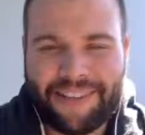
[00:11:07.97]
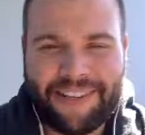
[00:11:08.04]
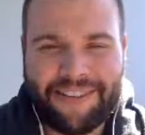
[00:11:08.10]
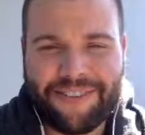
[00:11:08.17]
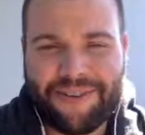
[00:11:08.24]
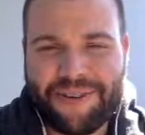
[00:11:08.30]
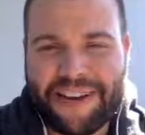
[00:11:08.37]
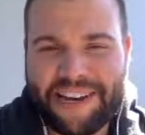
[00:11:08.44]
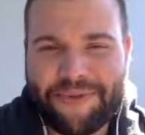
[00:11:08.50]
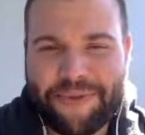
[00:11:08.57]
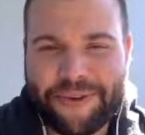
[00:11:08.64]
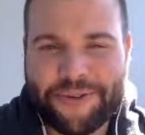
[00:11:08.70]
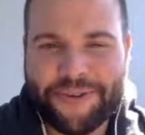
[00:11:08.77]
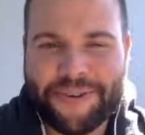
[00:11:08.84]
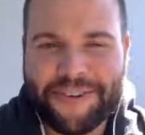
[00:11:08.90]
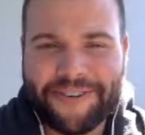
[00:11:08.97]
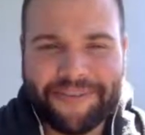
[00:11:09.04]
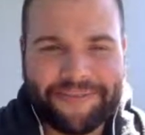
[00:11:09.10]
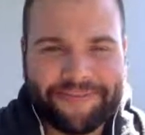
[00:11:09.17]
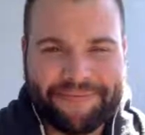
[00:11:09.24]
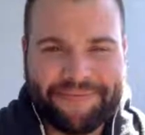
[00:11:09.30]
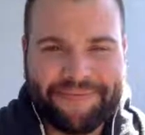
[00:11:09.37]
Ecuador
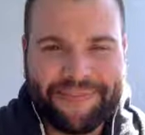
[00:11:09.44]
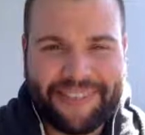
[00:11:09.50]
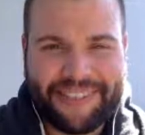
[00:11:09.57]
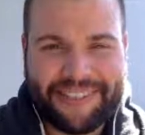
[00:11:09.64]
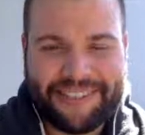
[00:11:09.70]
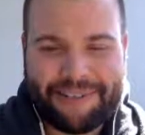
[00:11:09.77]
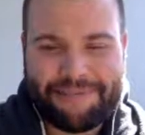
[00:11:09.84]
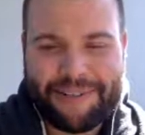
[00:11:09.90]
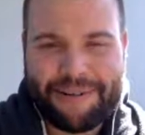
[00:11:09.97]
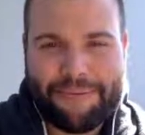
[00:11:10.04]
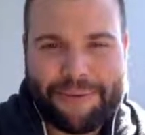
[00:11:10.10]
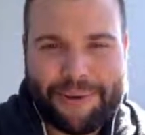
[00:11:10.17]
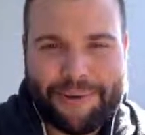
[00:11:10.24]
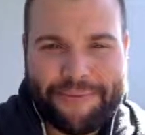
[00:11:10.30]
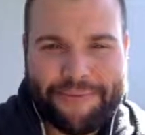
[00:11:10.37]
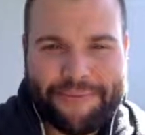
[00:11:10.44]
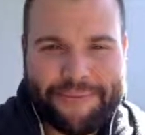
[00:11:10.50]
in September.